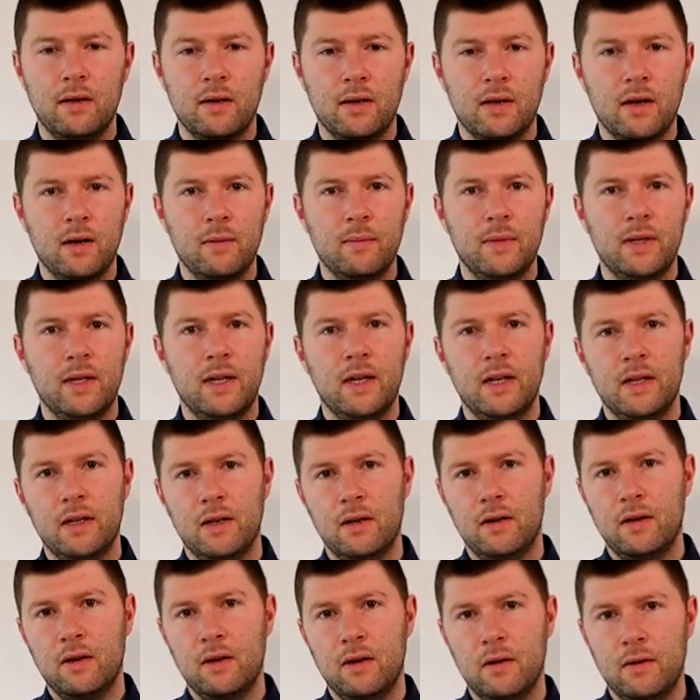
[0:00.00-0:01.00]
You come in there,
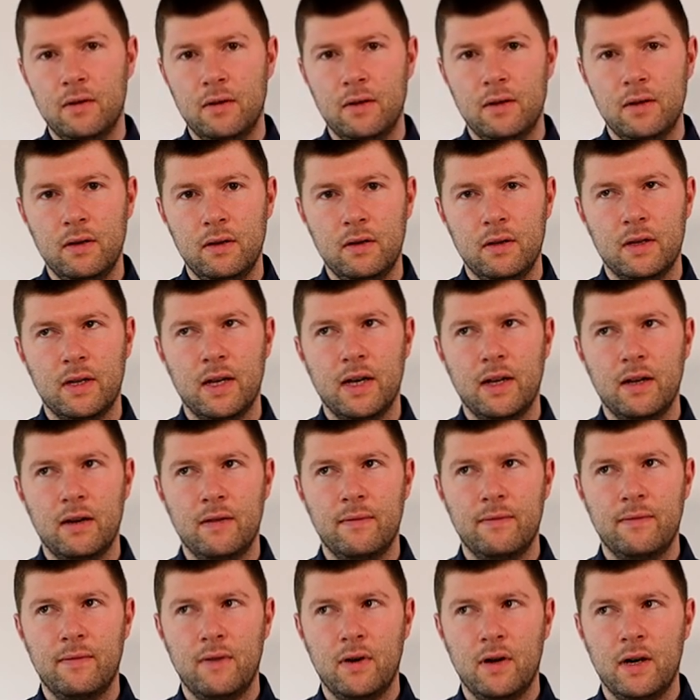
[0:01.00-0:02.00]
you learn, you get
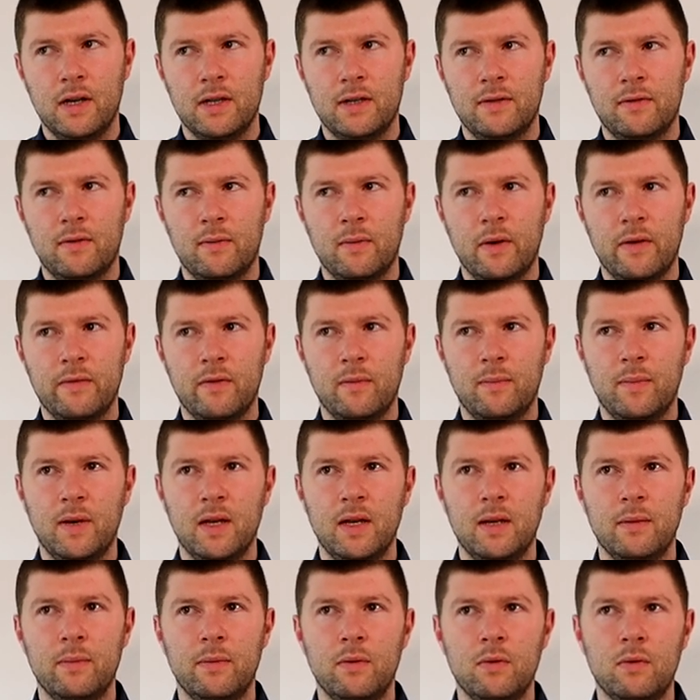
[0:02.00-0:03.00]
advice from other
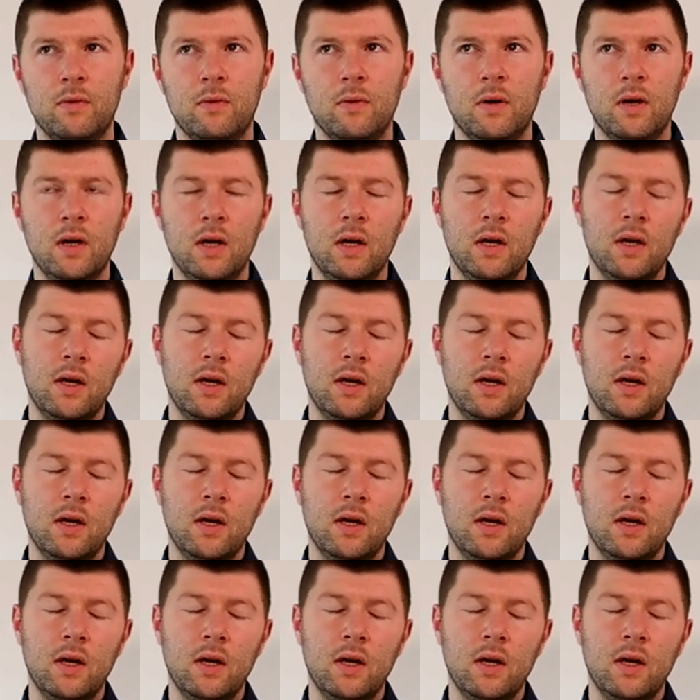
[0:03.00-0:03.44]
people.